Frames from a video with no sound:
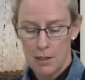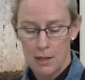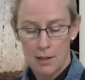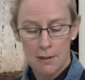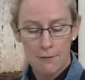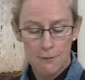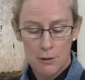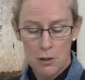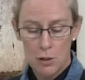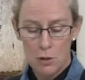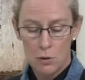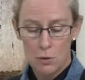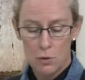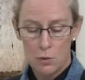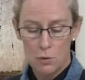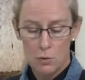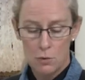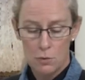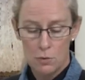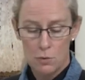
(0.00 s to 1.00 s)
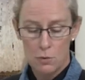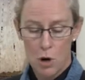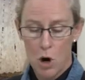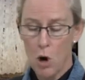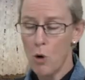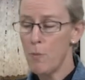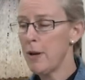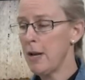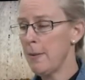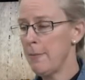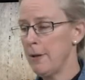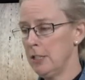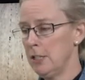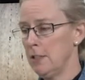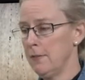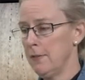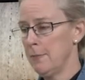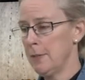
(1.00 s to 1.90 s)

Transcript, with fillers: If you open a bunch of